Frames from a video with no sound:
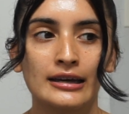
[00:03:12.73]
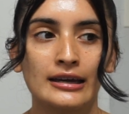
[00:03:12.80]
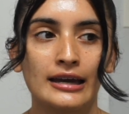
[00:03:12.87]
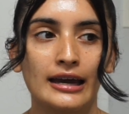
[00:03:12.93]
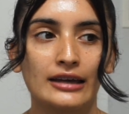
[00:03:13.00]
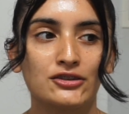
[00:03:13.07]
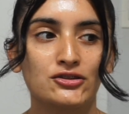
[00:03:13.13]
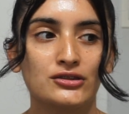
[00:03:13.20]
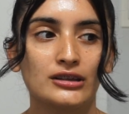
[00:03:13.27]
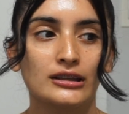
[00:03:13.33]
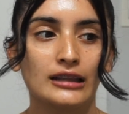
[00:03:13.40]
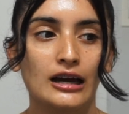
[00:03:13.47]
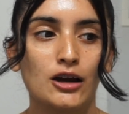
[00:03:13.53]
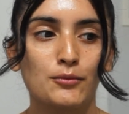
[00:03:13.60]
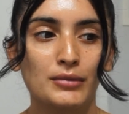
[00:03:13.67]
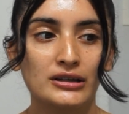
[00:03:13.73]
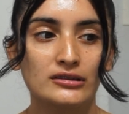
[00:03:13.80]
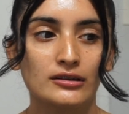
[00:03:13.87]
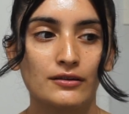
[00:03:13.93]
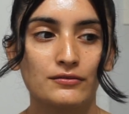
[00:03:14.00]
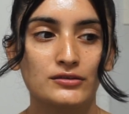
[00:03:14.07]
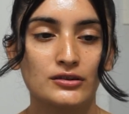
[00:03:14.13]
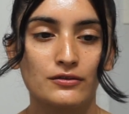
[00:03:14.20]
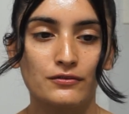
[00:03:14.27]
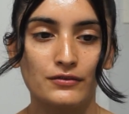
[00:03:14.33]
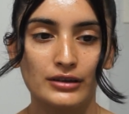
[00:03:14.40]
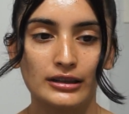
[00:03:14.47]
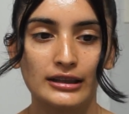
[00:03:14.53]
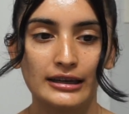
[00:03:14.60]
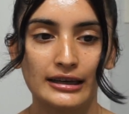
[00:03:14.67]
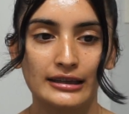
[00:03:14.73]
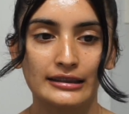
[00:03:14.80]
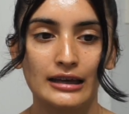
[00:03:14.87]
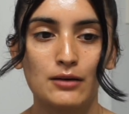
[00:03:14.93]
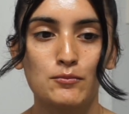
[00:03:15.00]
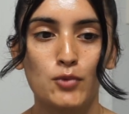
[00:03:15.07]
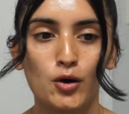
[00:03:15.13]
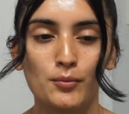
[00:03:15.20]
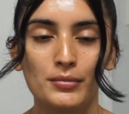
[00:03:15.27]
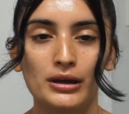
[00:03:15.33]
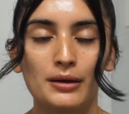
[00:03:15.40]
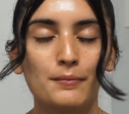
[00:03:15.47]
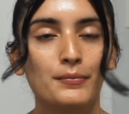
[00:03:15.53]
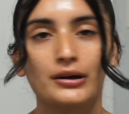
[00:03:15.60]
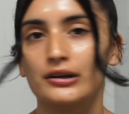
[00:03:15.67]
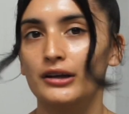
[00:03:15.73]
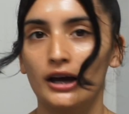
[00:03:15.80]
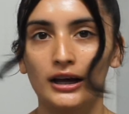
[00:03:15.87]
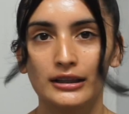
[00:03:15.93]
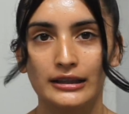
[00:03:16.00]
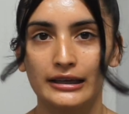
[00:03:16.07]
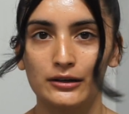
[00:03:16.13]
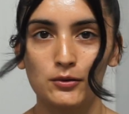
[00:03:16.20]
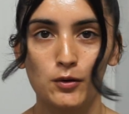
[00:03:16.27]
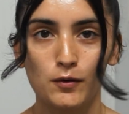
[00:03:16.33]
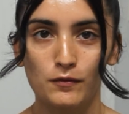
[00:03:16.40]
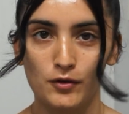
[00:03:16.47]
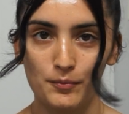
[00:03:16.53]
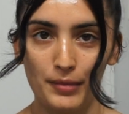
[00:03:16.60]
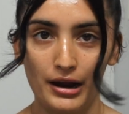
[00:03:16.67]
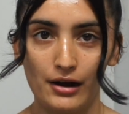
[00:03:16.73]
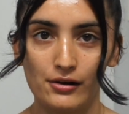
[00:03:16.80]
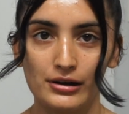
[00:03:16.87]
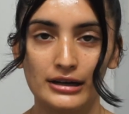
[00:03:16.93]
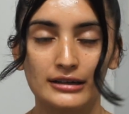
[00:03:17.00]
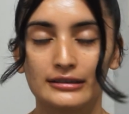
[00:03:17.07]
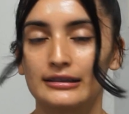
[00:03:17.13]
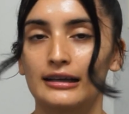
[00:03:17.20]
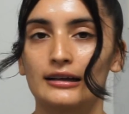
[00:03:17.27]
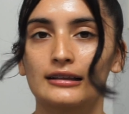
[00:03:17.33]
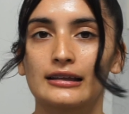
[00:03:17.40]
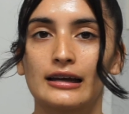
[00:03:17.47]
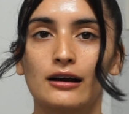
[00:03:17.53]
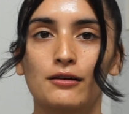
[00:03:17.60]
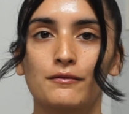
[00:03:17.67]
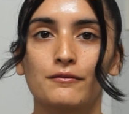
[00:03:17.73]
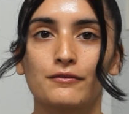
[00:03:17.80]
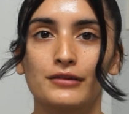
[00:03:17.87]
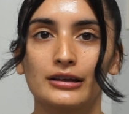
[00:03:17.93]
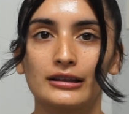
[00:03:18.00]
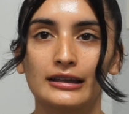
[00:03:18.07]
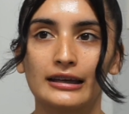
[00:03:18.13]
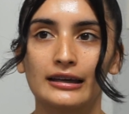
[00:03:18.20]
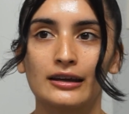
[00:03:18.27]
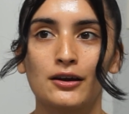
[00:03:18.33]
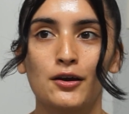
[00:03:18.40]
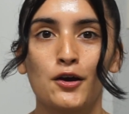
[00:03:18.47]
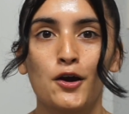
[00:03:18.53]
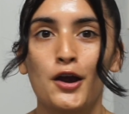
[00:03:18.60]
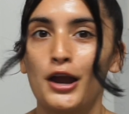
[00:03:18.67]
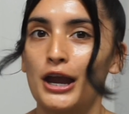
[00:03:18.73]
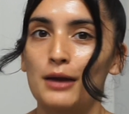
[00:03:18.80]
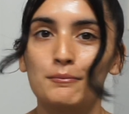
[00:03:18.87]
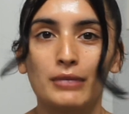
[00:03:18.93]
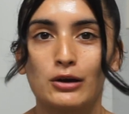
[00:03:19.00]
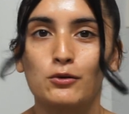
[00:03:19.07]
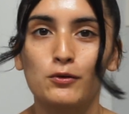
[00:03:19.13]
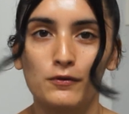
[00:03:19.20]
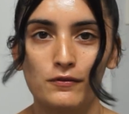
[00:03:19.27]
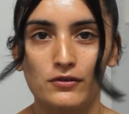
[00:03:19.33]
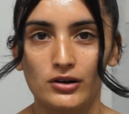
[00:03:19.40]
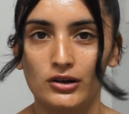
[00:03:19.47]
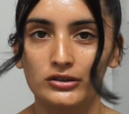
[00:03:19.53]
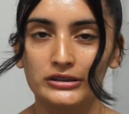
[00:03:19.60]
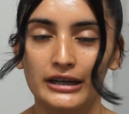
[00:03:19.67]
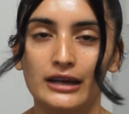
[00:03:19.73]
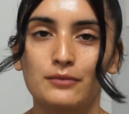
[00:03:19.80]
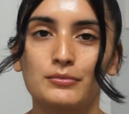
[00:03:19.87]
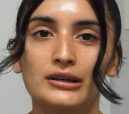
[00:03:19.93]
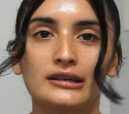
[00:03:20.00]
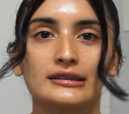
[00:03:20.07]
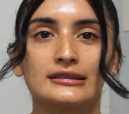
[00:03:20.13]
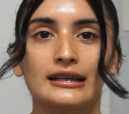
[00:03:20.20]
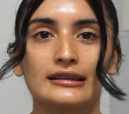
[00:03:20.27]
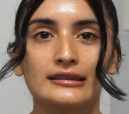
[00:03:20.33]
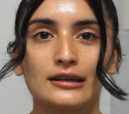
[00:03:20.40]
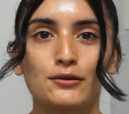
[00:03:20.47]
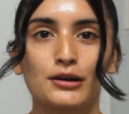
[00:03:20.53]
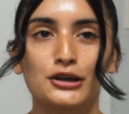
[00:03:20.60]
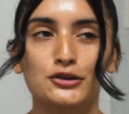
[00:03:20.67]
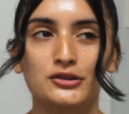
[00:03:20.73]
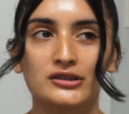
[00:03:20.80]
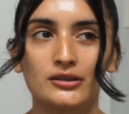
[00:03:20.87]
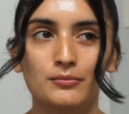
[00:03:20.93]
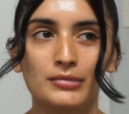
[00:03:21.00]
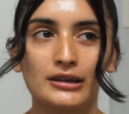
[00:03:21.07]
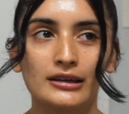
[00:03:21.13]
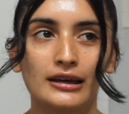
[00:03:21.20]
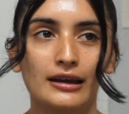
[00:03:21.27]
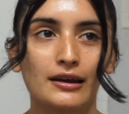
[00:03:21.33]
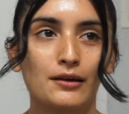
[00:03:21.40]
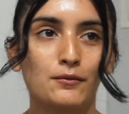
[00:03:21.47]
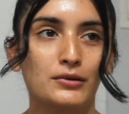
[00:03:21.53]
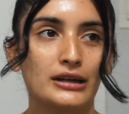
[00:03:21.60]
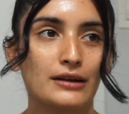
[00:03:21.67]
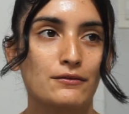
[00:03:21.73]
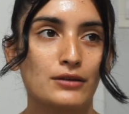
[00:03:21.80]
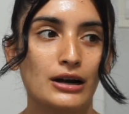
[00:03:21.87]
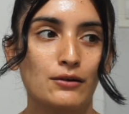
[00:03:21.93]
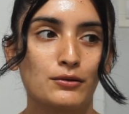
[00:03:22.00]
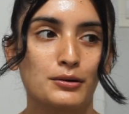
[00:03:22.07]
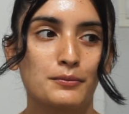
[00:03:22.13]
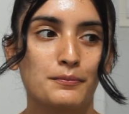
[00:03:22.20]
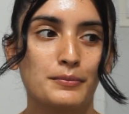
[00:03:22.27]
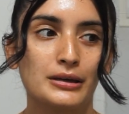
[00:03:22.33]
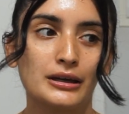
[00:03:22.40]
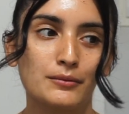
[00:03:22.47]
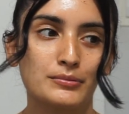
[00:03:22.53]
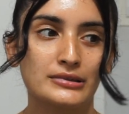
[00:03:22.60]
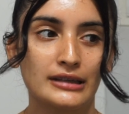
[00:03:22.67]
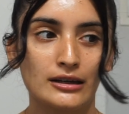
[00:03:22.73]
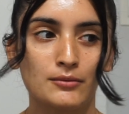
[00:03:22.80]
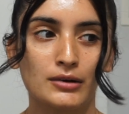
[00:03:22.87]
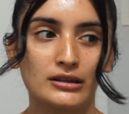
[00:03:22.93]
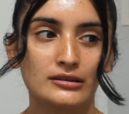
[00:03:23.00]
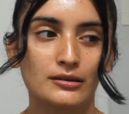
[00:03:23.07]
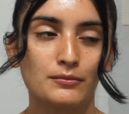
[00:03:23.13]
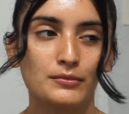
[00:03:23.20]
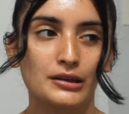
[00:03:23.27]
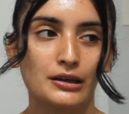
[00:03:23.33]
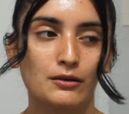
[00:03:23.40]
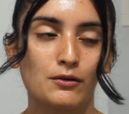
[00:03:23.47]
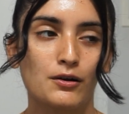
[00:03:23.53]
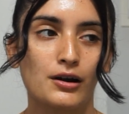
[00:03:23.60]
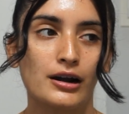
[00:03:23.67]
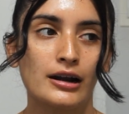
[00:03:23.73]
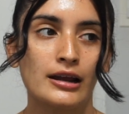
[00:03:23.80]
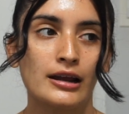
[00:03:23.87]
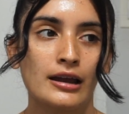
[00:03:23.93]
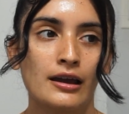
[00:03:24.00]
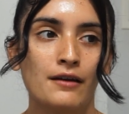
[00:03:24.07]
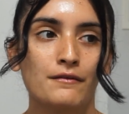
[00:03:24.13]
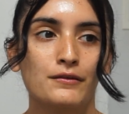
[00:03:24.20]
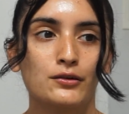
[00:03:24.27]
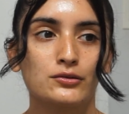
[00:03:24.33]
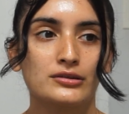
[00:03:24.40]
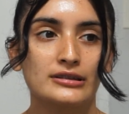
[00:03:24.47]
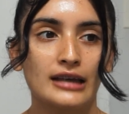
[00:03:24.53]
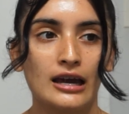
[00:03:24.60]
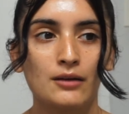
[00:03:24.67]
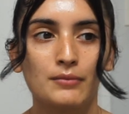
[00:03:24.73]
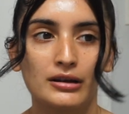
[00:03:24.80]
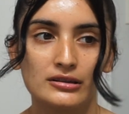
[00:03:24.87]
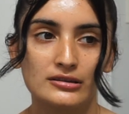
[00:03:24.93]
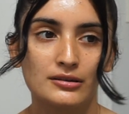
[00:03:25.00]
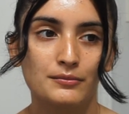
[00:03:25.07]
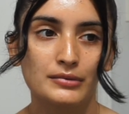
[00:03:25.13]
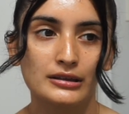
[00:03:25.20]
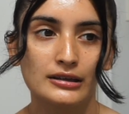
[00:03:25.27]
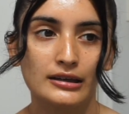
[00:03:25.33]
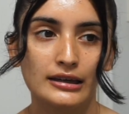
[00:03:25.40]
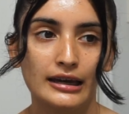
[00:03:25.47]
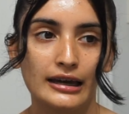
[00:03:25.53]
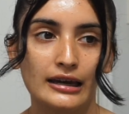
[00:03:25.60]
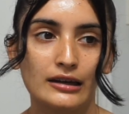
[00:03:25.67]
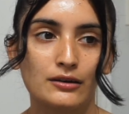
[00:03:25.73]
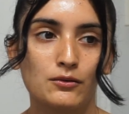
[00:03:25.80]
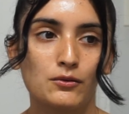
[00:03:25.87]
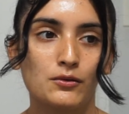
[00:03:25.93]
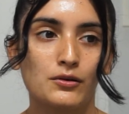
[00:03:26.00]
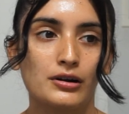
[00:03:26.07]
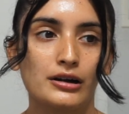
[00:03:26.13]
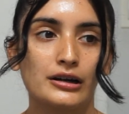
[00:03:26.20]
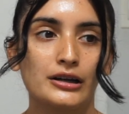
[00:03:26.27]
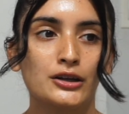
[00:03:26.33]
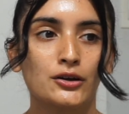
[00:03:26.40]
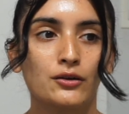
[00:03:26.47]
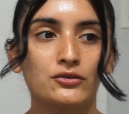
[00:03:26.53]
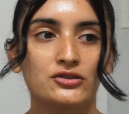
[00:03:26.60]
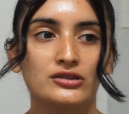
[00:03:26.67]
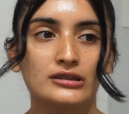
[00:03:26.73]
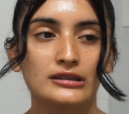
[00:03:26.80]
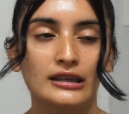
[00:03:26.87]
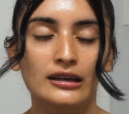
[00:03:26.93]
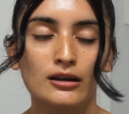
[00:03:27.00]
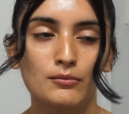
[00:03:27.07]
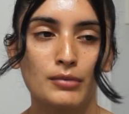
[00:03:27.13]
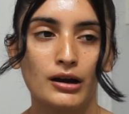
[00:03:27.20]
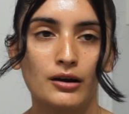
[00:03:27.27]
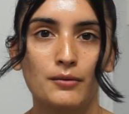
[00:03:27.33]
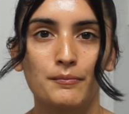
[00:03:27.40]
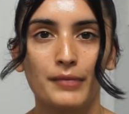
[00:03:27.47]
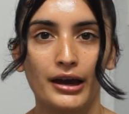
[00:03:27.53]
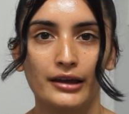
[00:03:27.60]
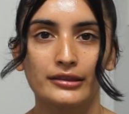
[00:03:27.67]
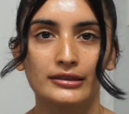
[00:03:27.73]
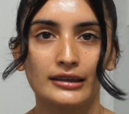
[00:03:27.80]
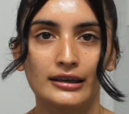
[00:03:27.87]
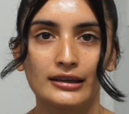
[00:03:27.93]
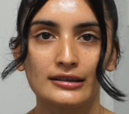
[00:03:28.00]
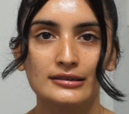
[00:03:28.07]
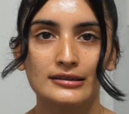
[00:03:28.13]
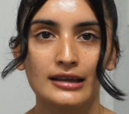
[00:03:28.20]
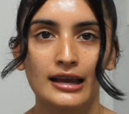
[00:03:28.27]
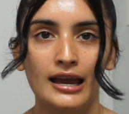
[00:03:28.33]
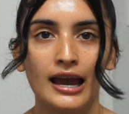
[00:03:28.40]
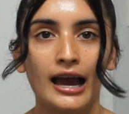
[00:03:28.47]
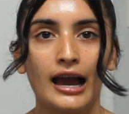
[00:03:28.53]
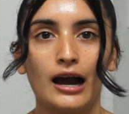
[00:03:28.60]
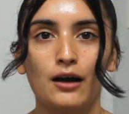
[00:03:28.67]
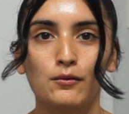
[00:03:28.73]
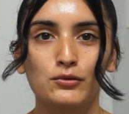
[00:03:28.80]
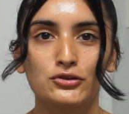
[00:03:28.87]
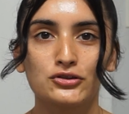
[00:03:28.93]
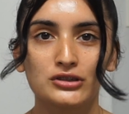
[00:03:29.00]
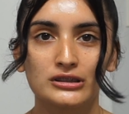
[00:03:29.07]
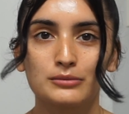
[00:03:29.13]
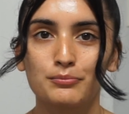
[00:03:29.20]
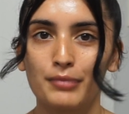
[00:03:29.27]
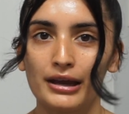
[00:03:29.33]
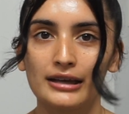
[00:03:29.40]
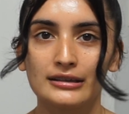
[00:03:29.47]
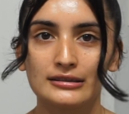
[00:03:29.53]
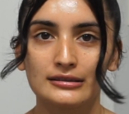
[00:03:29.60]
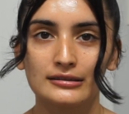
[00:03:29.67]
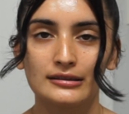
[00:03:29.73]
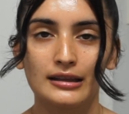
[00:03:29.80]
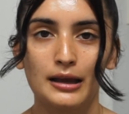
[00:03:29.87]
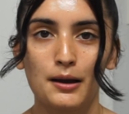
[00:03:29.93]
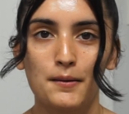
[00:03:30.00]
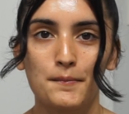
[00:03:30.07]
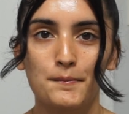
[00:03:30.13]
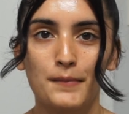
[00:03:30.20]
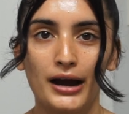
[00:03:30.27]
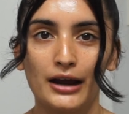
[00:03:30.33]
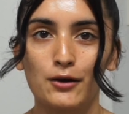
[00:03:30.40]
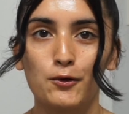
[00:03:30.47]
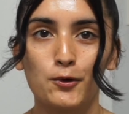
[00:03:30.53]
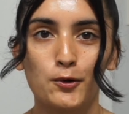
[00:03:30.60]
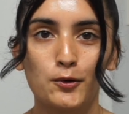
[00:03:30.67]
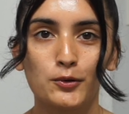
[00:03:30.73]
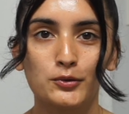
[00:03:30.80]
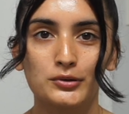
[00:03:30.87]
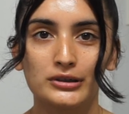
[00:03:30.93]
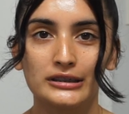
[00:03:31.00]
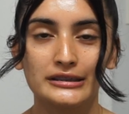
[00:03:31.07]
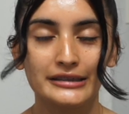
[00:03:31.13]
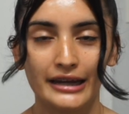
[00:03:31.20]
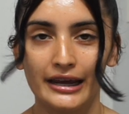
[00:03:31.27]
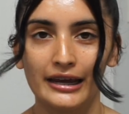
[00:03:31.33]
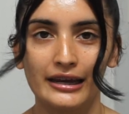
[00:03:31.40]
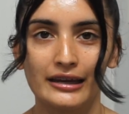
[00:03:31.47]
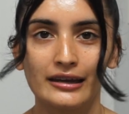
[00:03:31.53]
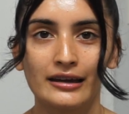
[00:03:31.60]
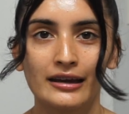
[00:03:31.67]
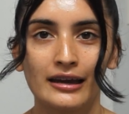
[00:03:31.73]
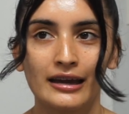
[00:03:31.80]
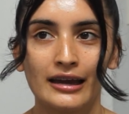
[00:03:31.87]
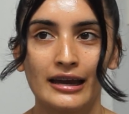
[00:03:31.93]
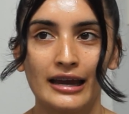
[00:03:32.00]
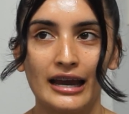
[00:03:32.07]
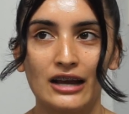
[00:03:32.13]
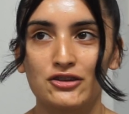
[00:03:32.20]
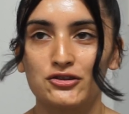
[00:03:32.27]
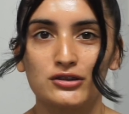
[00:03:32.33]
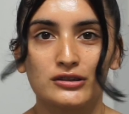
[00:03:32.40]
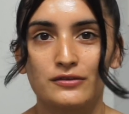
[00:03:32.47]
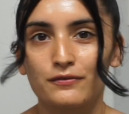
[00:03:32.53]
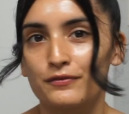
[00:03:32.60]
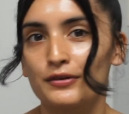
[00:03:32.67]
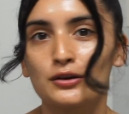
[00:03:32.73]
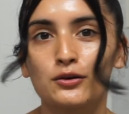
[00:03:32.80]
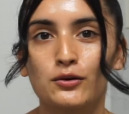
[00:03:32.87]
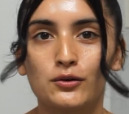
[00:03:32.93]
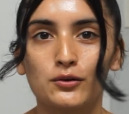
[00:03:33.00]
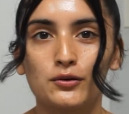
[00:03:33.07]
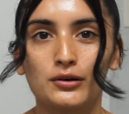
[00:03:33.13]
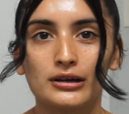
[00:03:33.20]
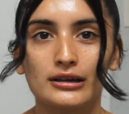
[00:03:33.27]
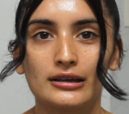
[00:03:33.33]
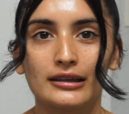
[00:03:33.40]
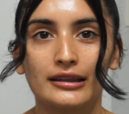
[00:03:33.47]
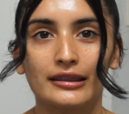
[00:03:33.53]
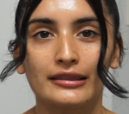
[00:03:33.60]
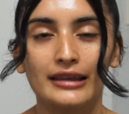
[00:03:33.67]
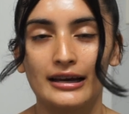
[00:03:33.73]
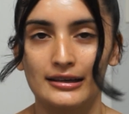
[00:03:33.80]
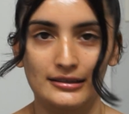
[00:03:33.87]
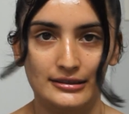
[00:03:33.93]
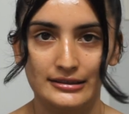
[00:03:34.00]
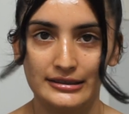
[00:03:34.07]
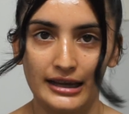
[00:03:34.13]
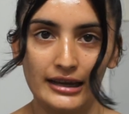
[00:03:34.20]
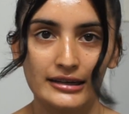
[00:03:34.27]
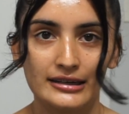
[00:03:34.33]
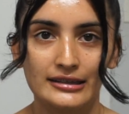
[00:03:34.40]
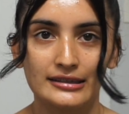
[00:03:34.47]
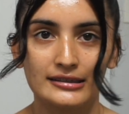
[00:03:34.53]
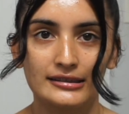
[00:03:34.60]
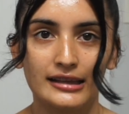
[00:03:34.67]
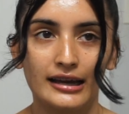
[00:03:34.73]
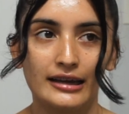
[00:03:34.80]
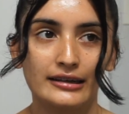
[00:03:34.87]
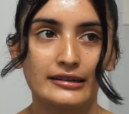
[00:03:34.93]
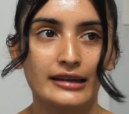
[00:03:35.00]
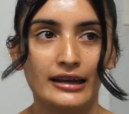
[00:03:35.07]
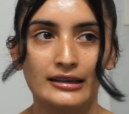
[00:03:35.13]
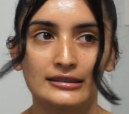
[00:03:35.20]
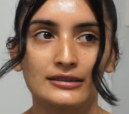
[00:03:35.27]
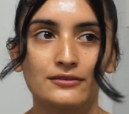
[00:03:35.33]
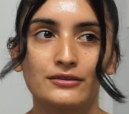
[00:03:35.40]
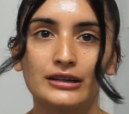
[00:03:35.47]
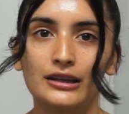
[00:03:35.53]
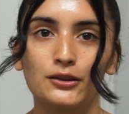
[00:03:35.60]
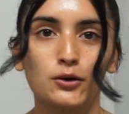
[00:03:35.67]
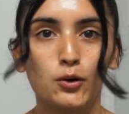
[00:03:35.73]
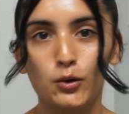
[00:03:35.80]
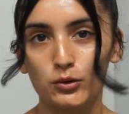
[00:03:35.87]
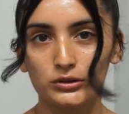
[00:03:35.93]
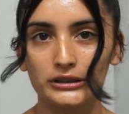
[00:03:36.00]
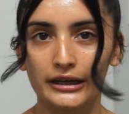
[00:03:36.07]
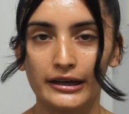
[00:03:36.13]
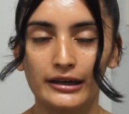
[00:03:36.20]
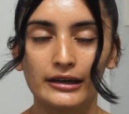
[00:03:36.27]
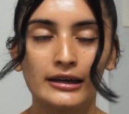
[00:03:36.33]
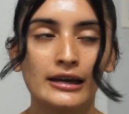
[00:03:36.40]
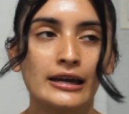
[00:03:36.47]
and just allowing myself to feel it in that moment, but not let it overpower exactly how I'm feeling in my overall day, because that's how I used to be. Whenever I would be upset about something or feel sad about something again, or you know, just think about bad things, I would just base my whole day and just feel that sadness, that negativity the whole day.